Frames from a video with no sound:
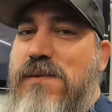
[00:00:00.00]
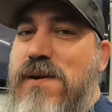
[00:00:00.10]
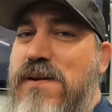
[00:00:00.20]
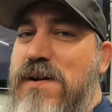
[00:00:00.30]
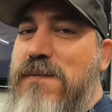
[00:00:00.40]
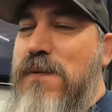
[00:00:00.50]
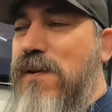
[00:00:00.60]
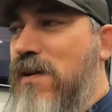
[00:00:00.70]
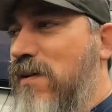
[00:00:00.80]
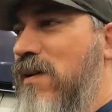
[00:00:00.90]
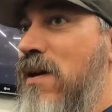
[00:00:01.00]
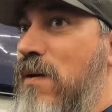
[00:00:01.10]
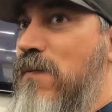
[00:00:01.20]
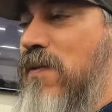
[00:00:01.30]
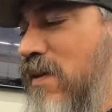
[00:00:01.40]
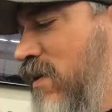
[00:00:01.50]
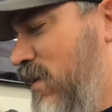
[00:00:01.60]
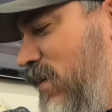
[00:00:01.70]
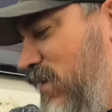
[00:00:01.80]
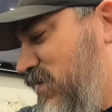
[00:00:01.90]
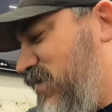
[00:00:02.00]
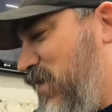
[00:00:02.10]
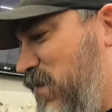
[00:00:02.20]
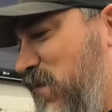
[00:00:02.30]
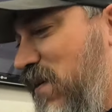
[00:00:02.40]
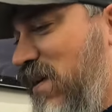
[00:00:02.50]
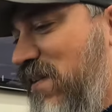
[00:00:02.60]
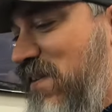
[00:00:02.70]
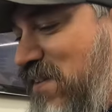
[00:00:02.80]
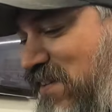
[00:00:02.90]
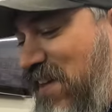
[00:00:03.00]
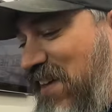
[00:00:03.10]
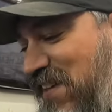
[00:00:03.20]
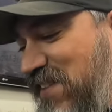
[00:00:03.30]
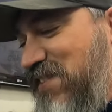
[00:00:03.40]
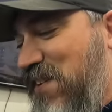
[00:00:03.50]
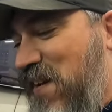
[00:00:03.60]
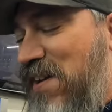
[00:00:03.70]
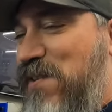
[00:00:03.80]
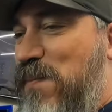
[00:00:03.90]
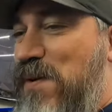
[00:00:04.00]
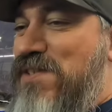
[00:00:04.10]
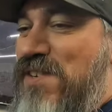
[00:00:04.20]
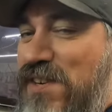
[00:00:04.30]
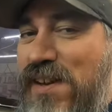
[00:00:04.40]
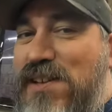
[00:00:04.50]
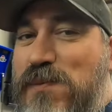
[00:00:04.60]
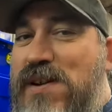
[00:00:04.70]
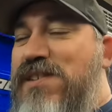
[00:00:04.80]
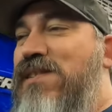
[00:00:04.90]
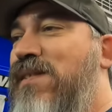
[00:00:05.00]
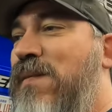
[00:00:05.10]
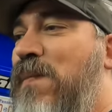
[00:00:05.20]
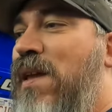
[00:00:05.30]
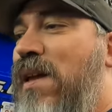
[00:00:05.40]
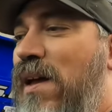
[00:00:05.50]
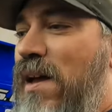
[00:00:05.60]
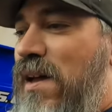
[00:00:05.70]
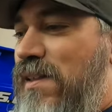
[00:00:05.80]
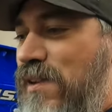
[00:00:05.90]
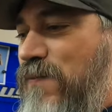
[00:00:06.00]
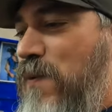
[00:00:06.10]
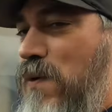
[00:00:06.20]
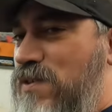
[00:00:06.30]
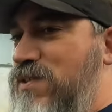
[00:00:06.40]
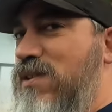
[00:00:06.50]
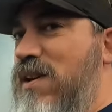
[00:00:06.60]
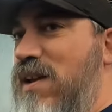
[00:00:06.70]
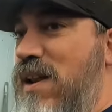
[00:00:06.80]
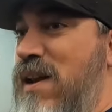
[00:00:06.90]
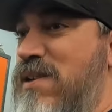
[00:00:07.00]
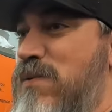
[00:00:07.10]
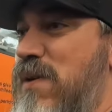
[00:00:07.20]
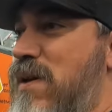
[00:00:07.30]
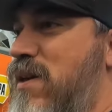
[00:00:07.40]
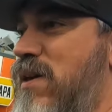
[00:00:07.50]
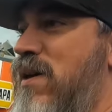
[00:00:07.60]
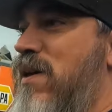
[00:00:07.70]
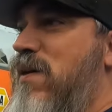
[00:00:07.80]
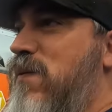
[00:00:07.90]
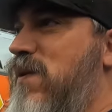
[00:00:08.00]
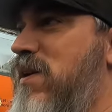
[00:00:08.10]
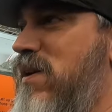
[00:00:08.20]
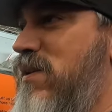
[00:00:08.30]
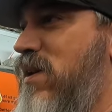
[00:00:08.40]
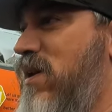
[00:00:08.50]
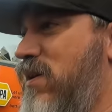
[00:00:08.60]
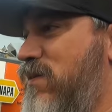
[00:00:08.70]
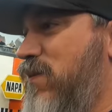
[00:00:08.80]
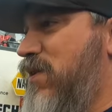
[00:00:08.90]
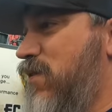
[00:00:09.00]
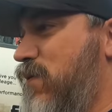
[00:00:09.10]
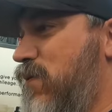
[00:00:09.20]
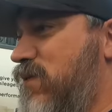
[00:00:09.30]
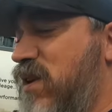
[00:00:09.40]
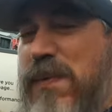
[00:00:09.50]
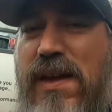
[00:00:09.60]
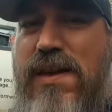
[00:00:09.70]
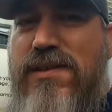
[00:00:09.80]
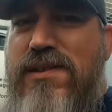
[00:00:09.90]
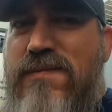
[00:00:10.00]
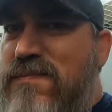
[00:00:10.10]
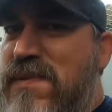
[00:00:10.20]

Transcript: on the road here for long, hopefully. So so I do appreciate y'all guys watching. Look for us next week when we do something else.